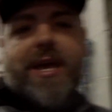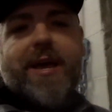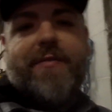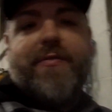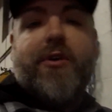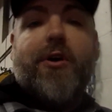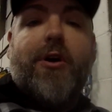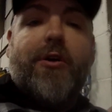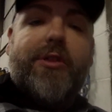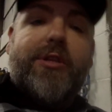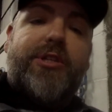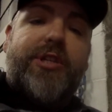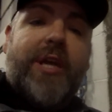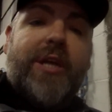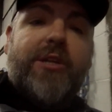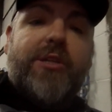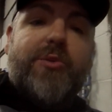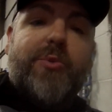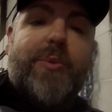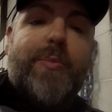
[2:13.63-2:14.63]
after all the
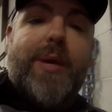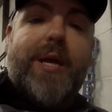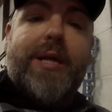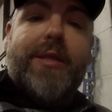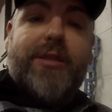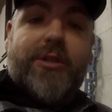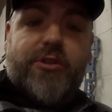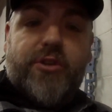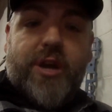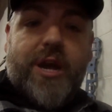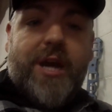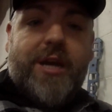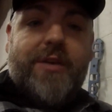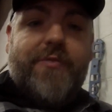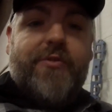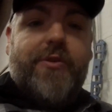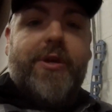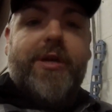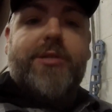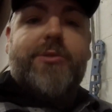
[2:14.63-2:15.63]
changes we made at the track,
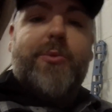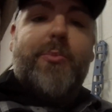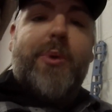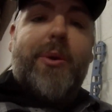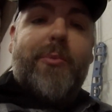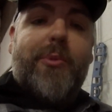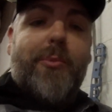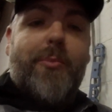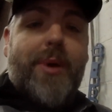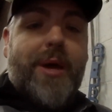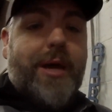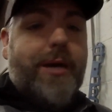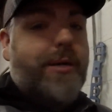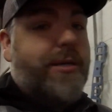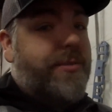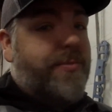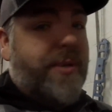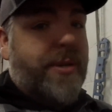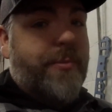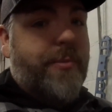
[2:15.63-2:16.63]
if you guys remember back,
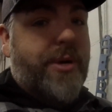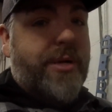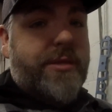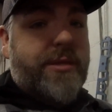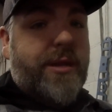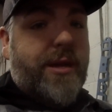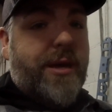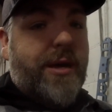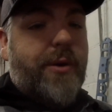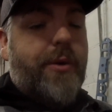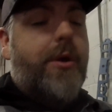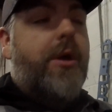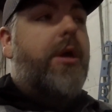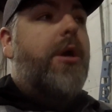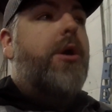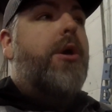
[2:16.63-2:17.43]
it's been a month now,